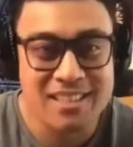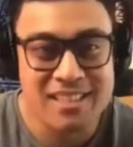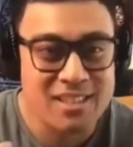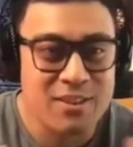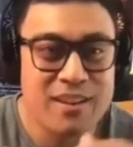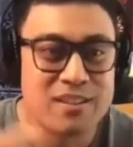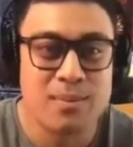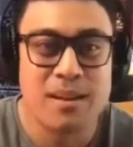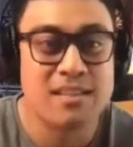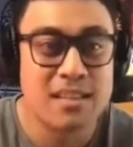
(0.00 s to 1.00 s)
to this creative
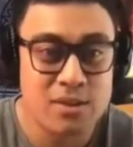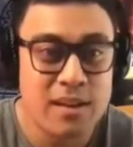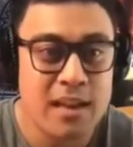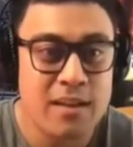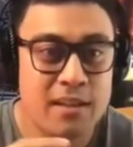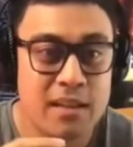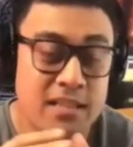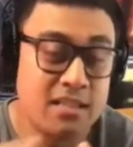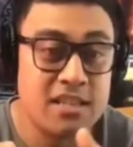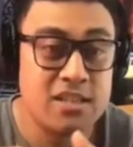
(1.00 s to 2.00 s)
space that you have and
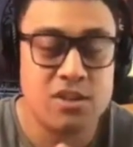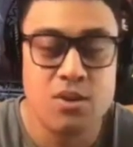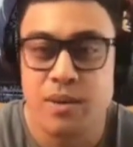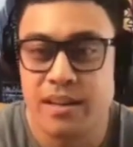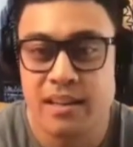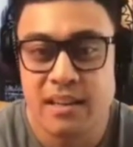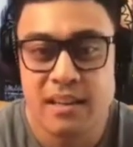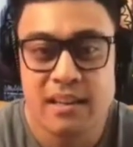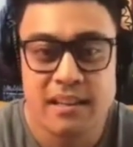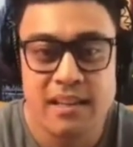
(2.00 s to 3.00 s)
it's just you in it,
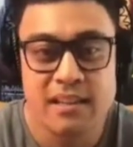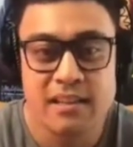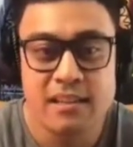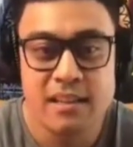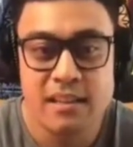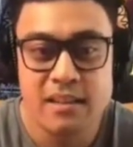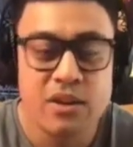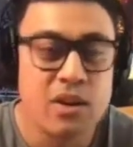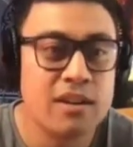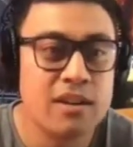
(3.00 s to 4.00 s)
then
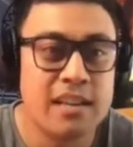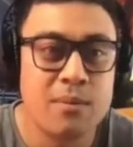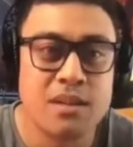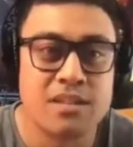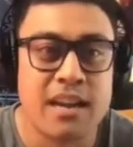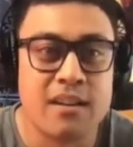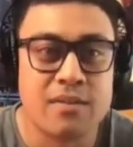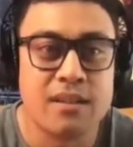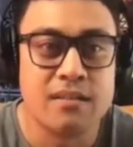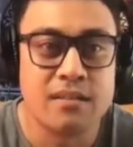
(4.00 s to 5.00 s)
you're not going to get much out
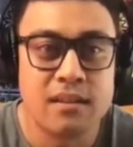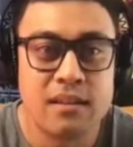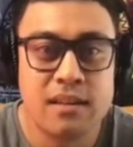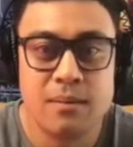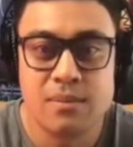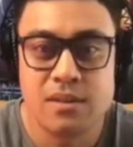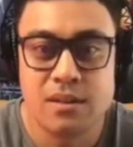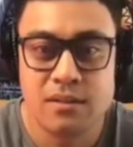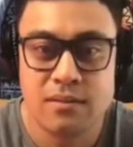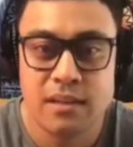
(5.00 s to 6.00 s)
of it.
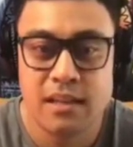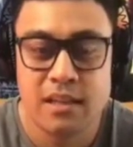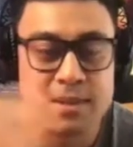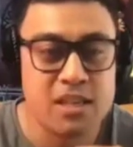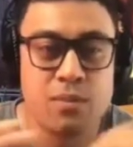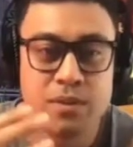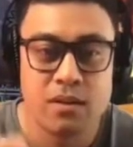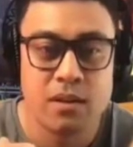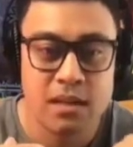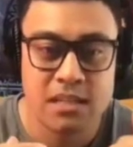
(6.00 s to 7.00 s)
So especially when
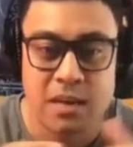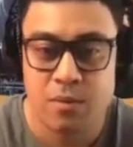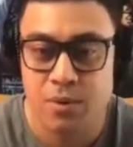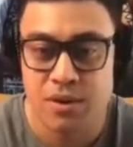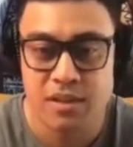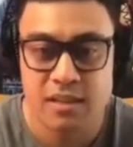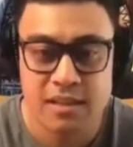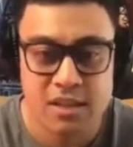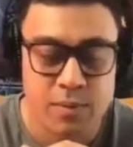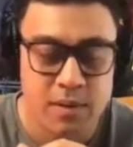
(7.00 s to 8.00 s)
you're a type of person
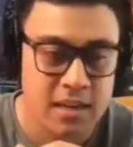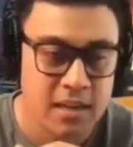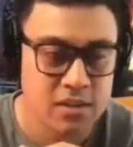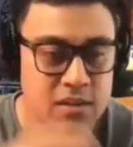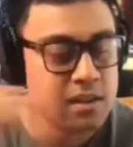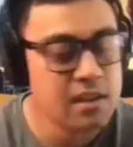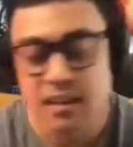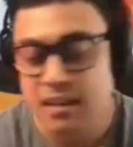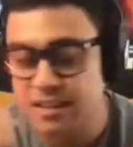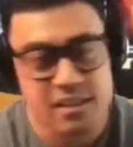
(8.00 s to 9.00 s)
that just relies on
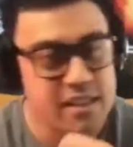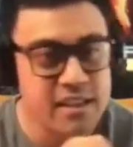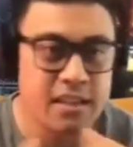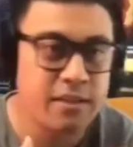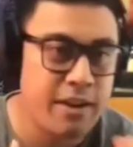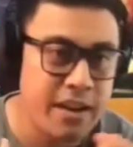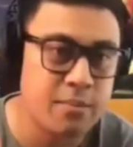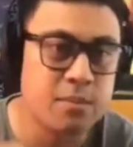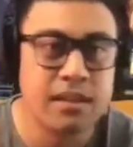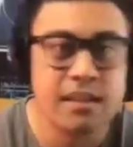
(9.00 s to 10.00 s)
just thinking
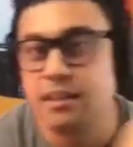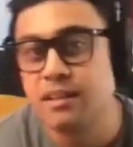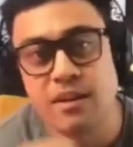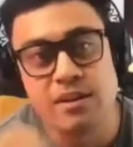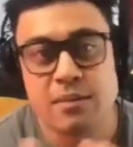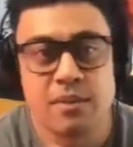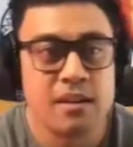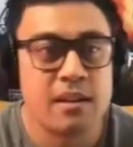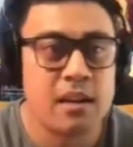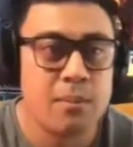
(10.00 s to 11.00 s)
randomly and, you know,
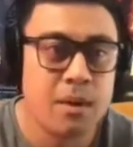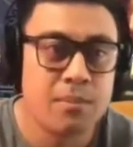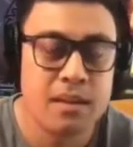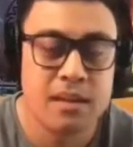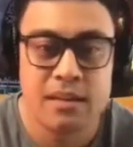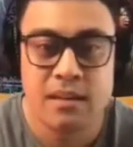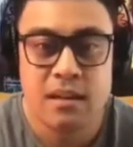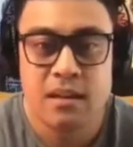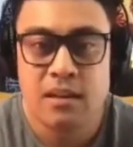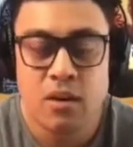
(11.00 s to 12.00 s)
something to come up and
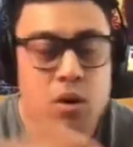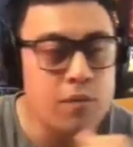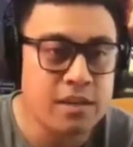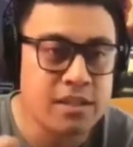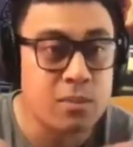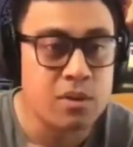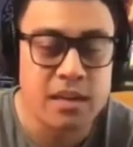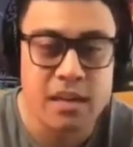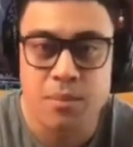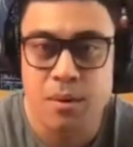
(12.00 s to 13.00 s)
hopefully some good
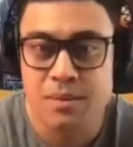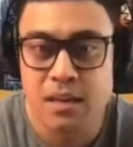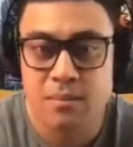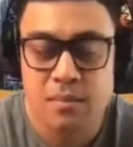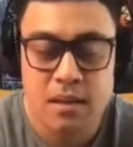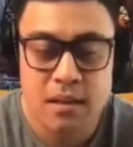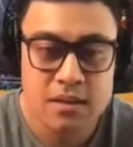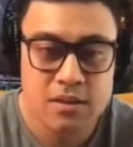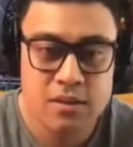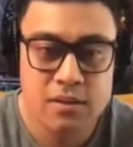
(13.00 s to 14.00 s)
idea pops up.
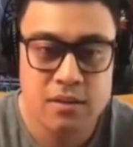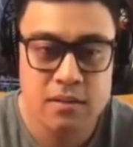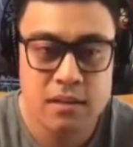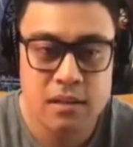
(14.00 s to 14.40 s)
So